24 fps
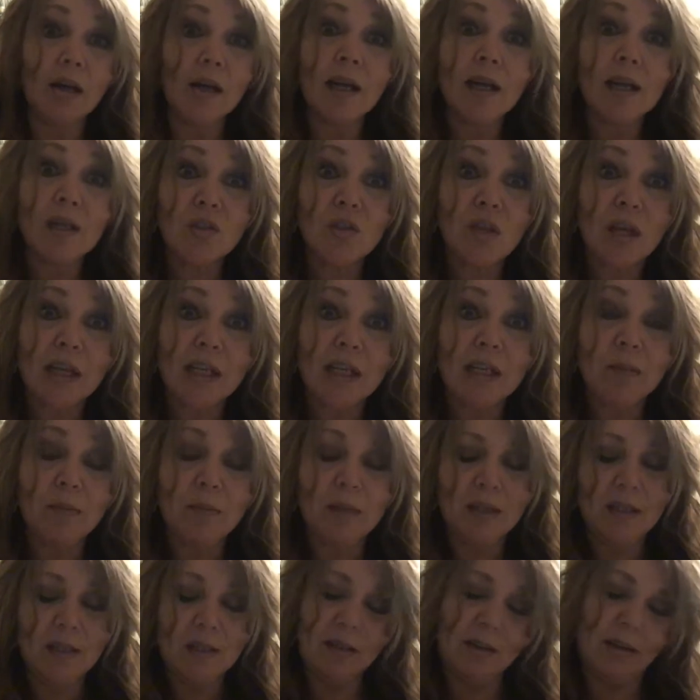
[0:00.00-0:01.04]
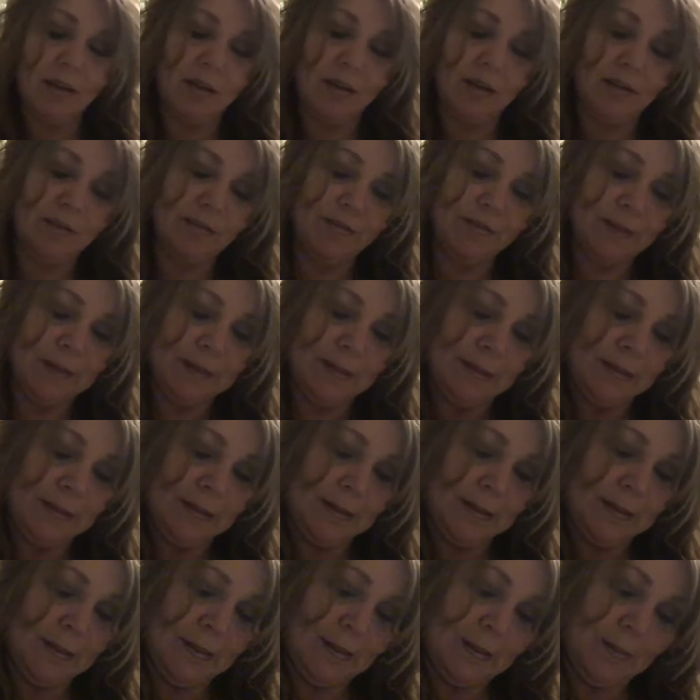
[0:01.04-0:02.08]
excitement of,
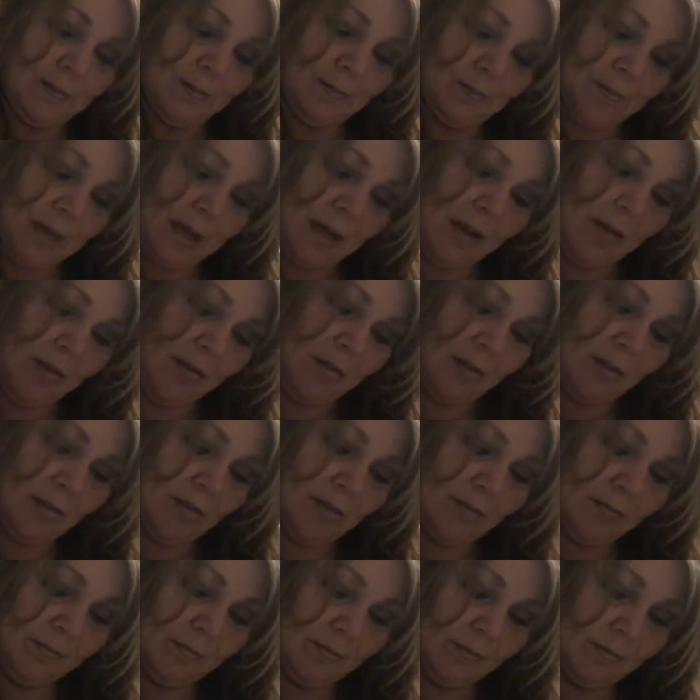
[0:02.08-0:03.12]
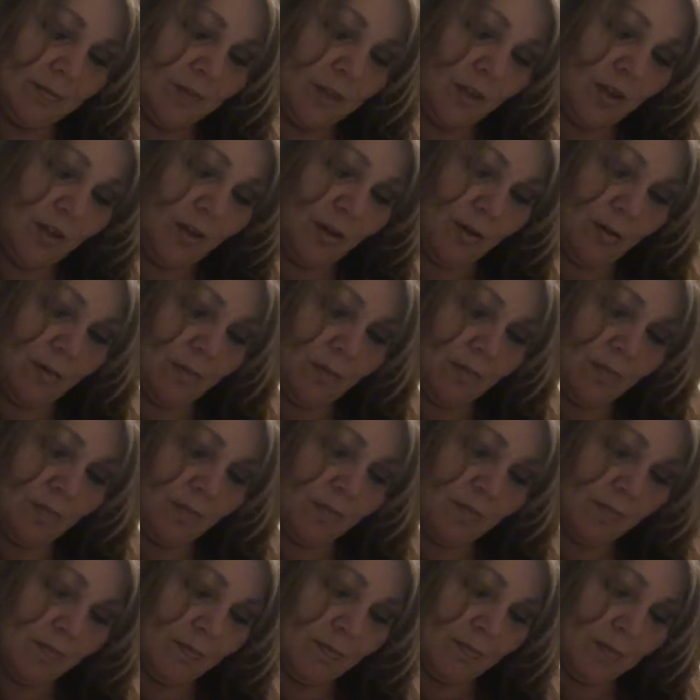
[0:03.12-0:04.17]
I don't know, you know,
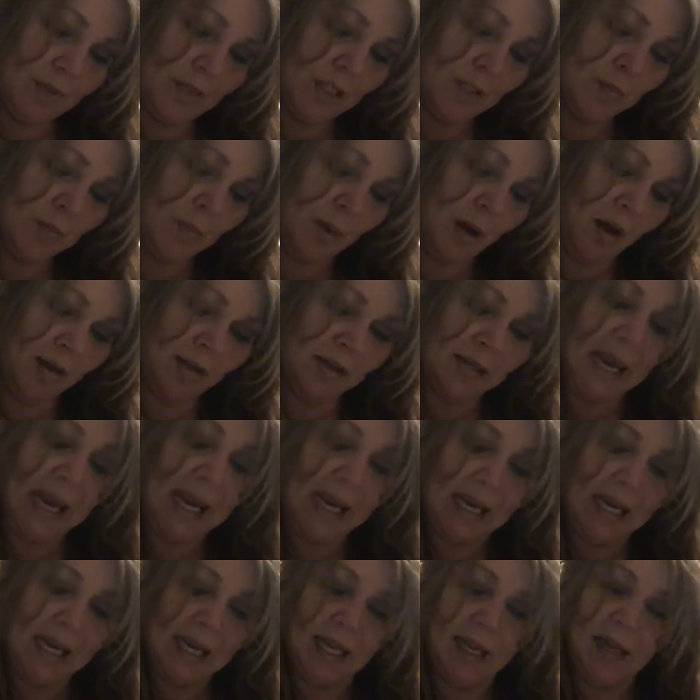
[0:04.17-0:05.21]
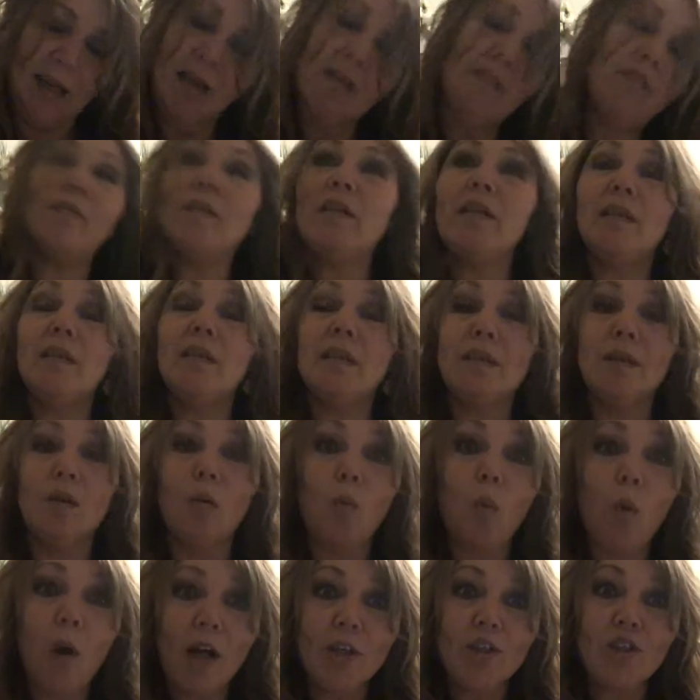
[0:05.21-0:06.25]
the spontaneity of
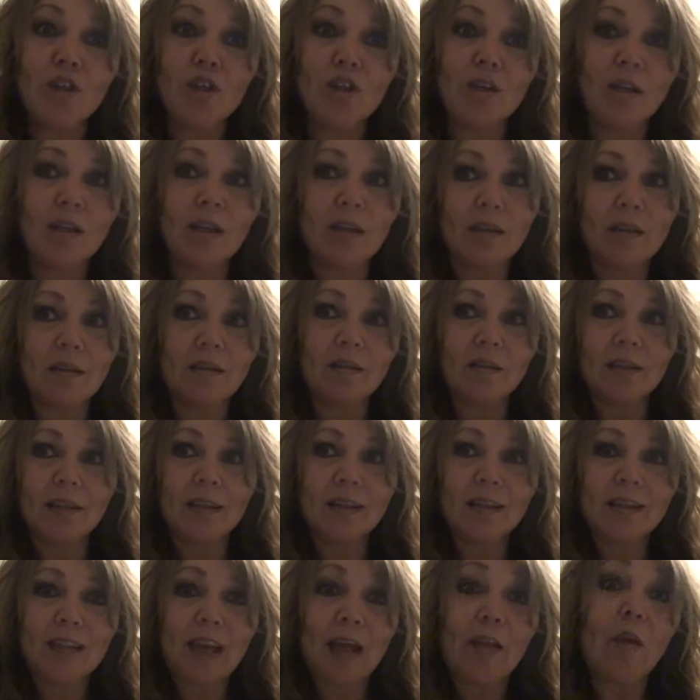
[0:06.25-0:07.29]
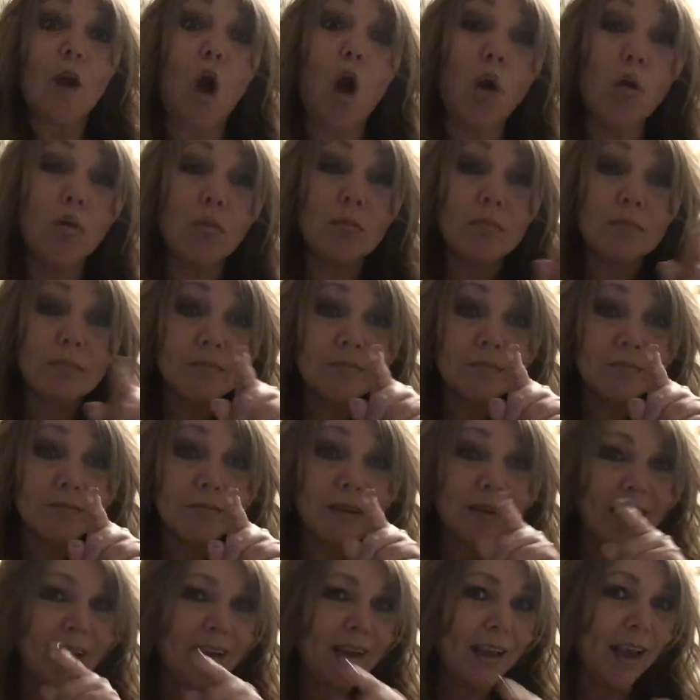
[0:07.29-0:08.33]
watching it and getting together. Oh,
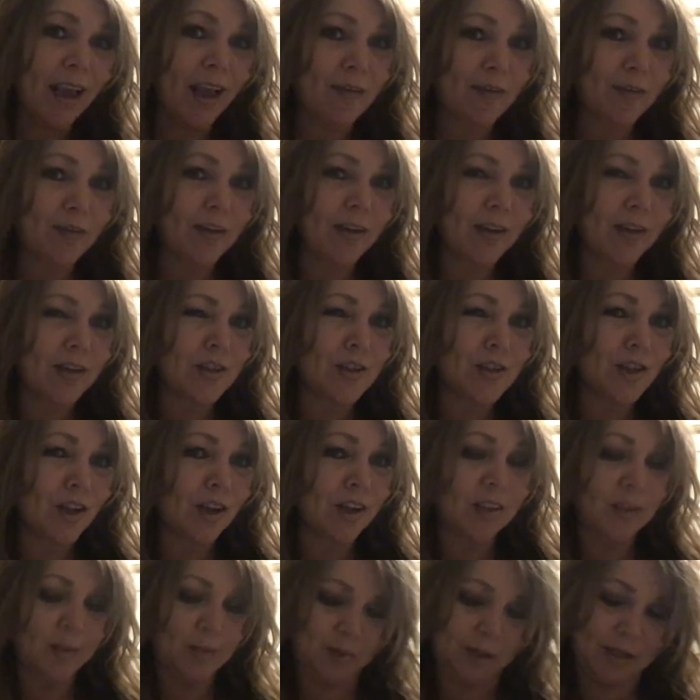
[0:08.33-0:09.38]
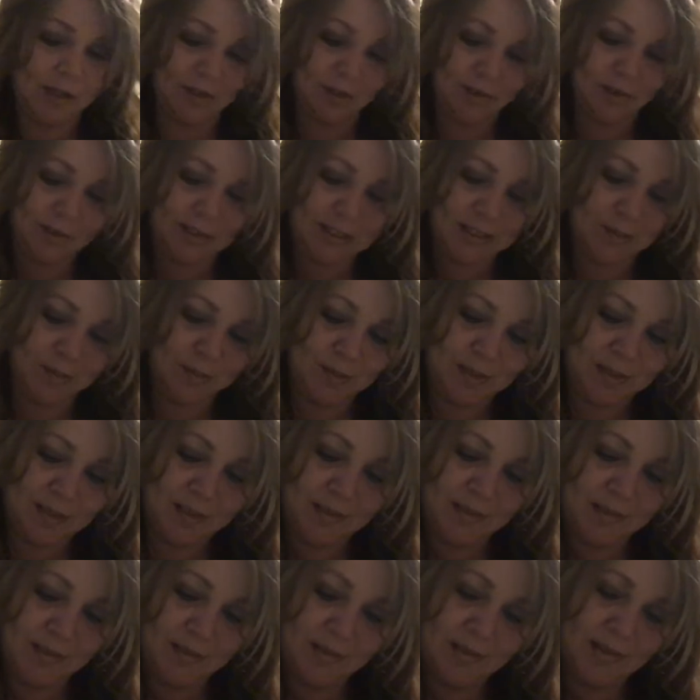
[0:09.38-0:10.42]
and I can't forget a Charlie Brown Christmas.
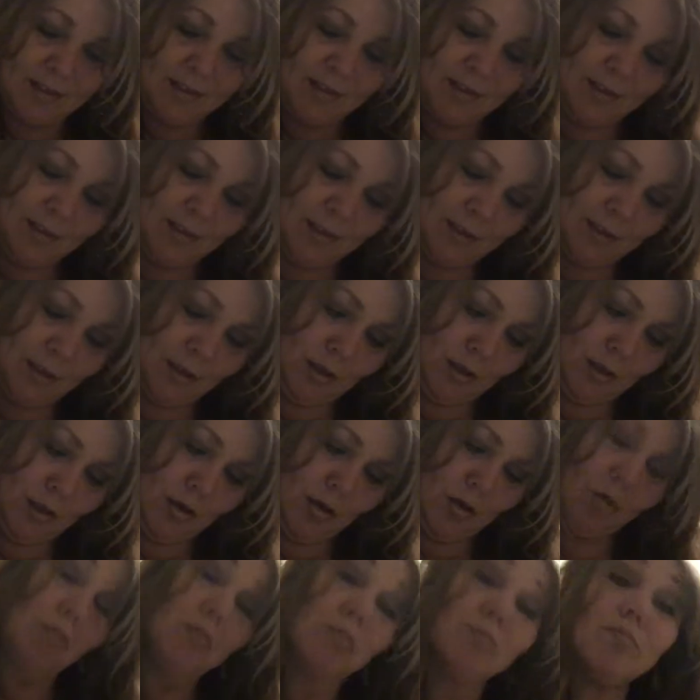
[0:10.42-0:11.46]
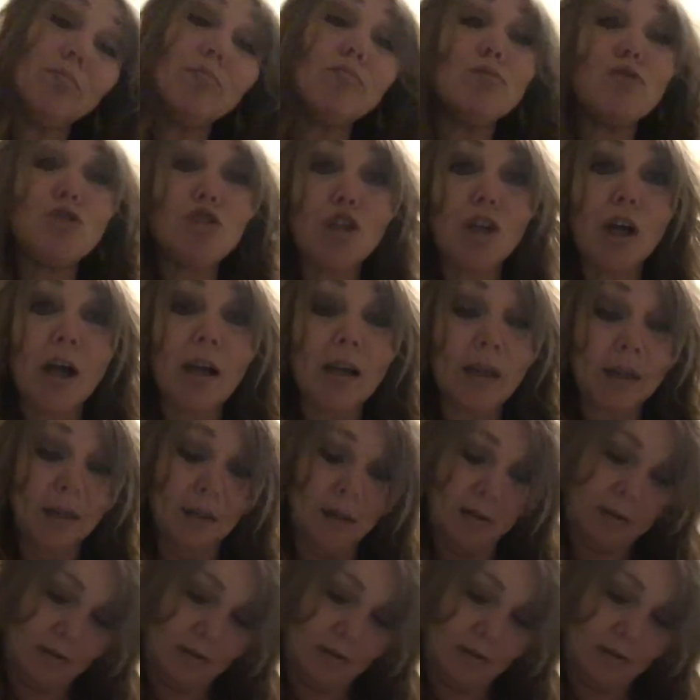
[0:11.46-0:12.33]
You know, Chuck